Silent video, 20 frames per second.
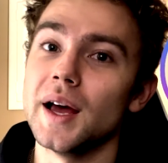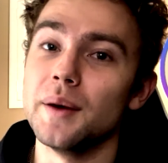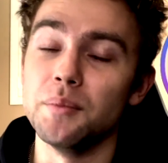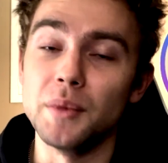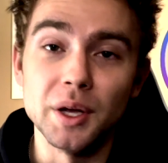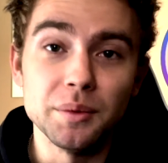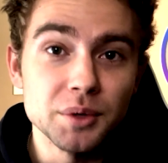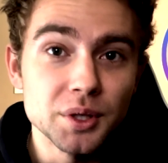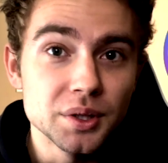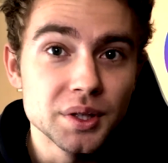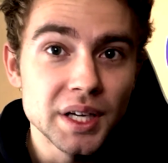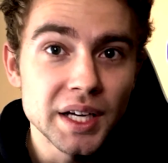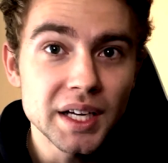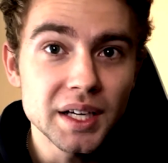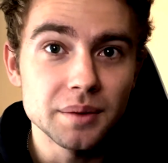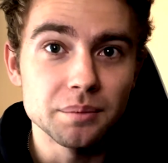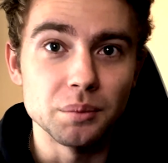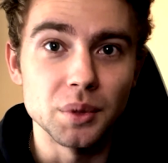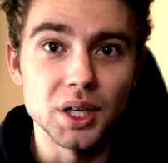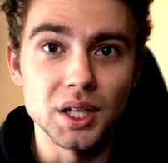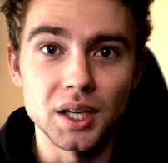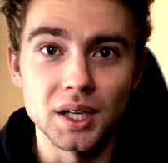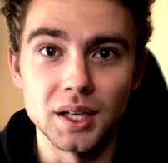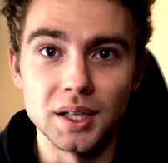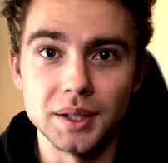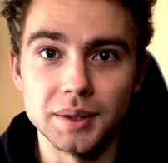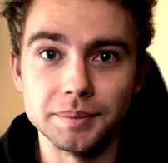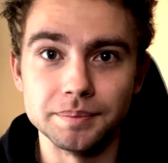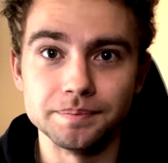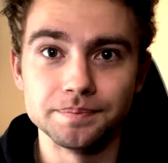And maybe you can, but
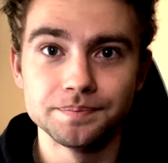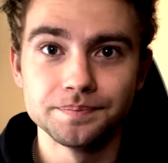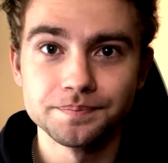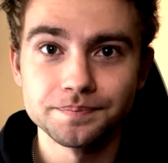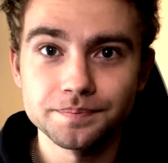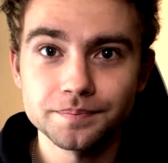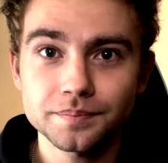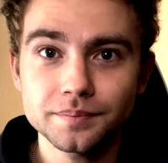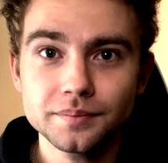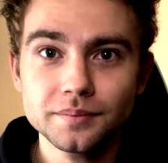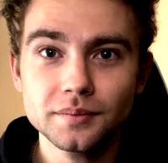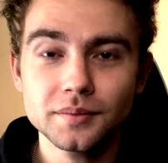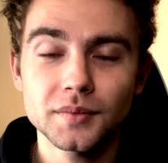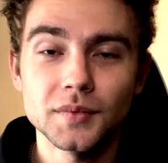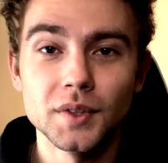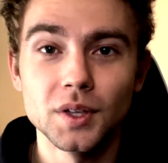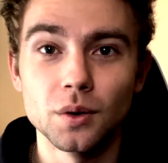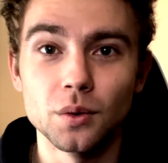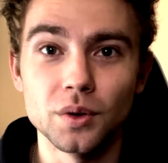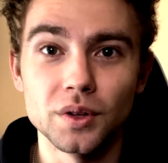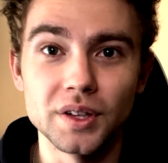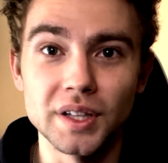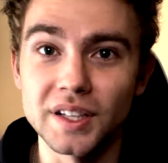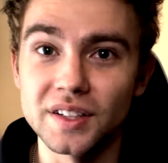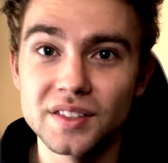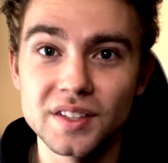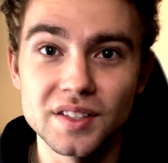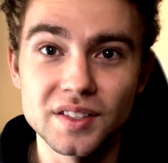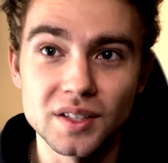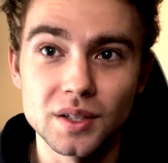um,
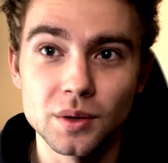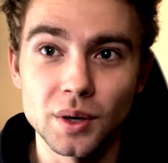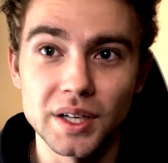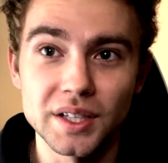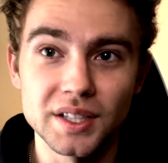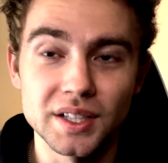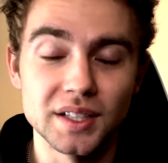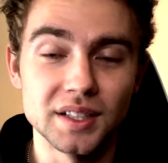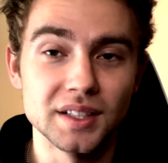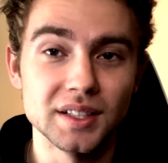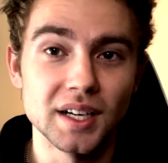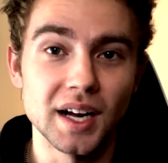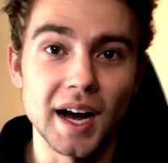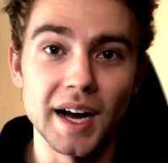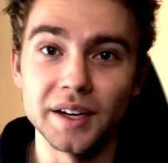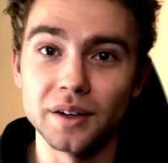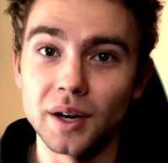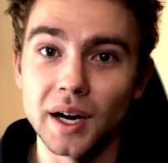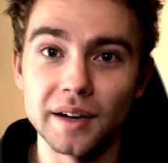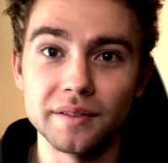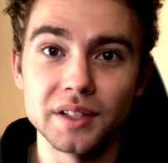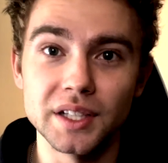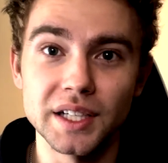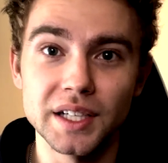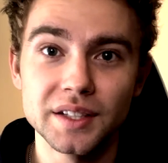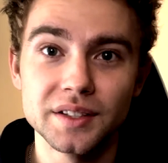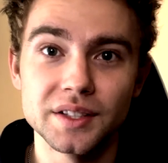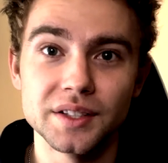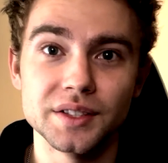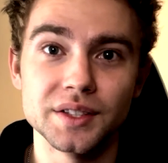this is a question I don't have the
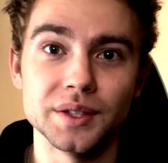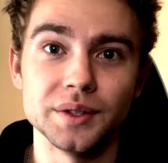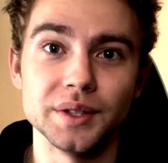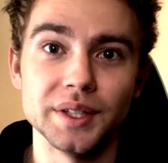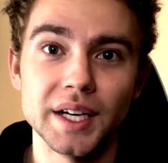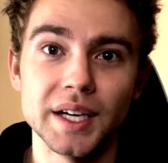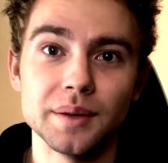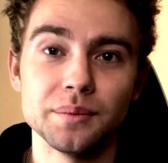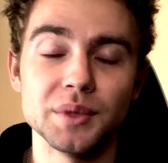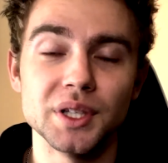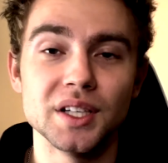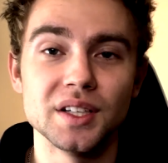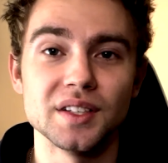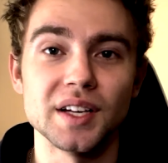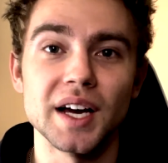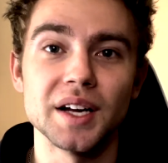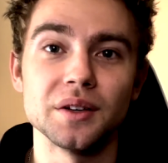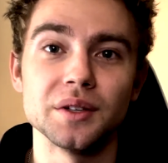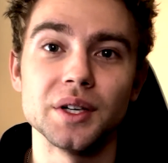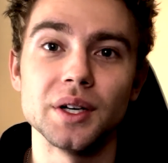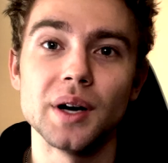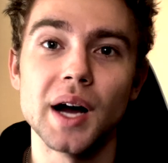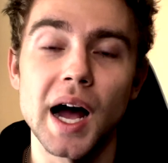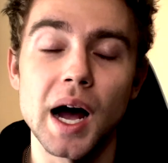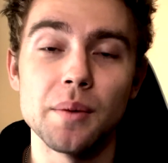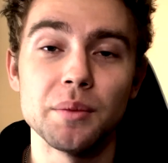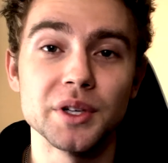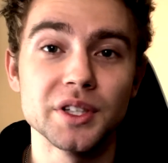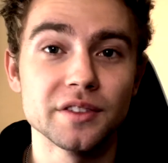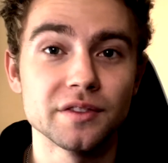answer to yet, because I don't know
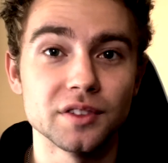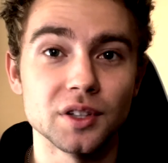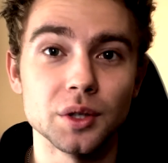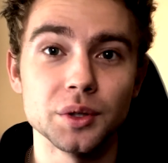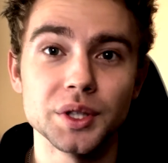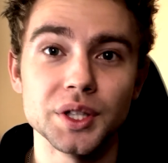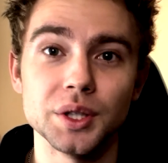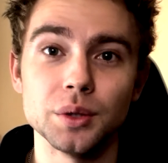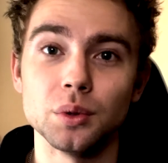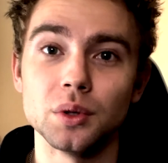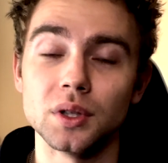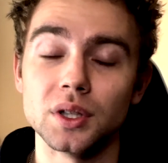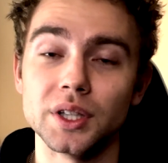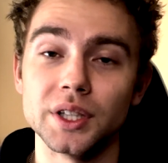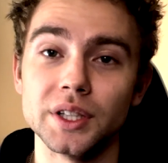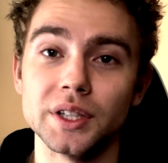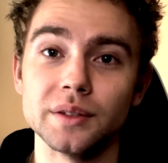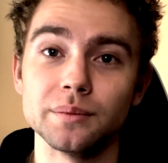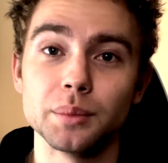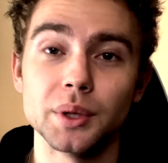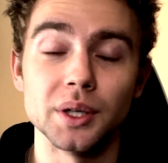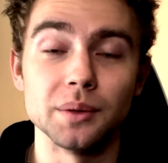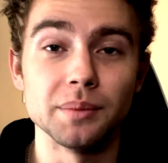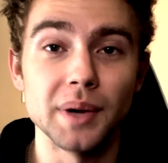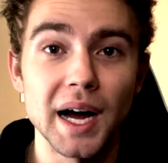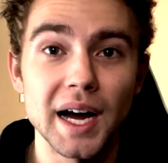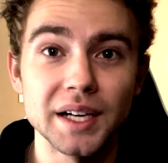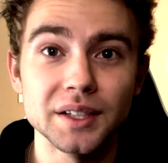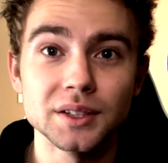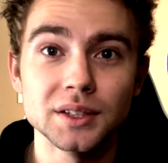how much Floki you will earn per
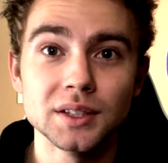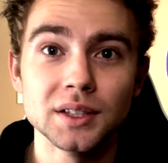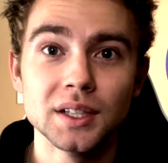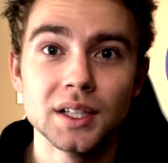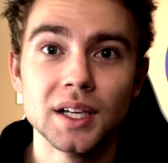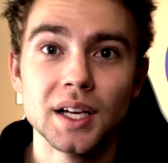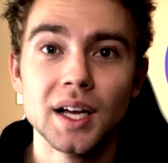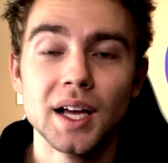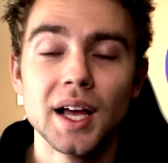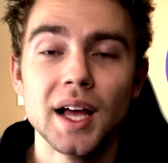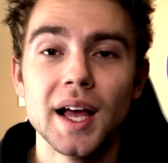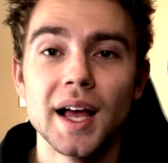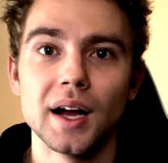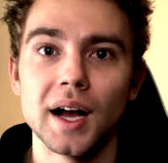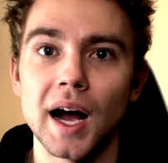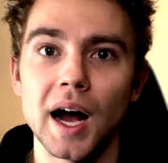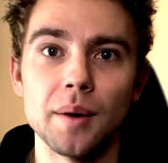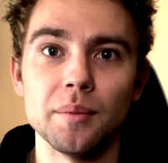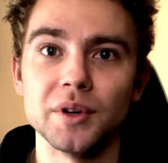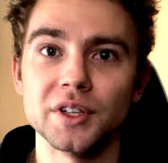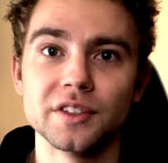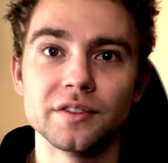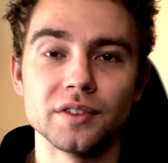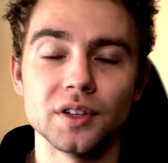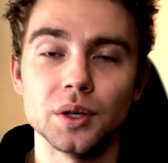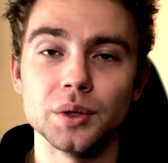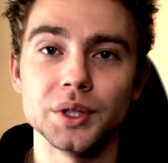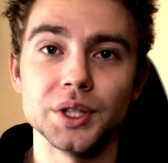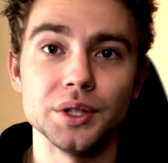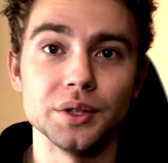battle, how much
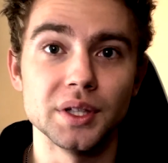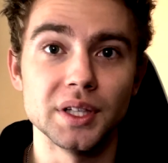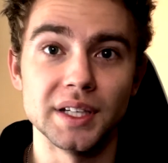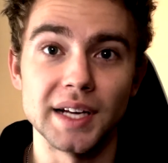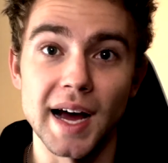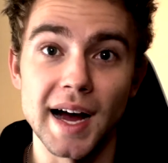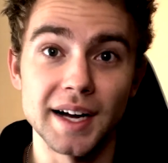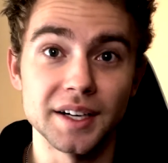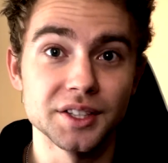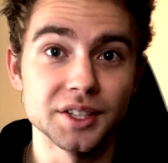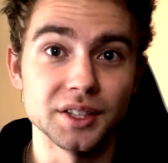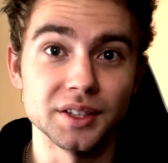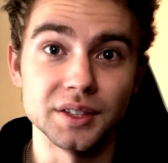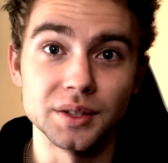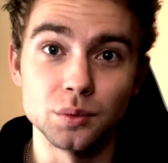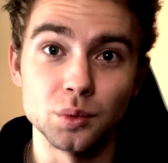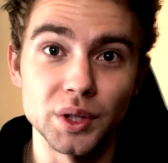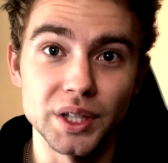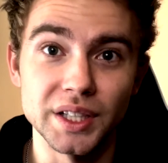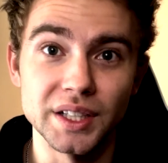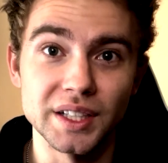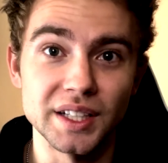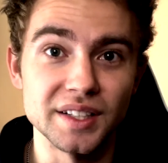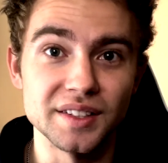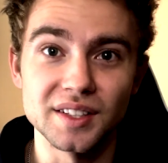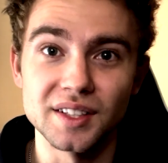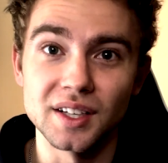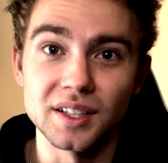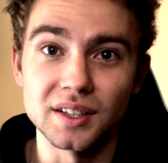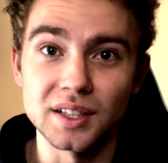Floki you can actually win.
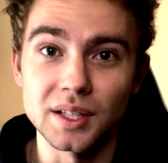Is it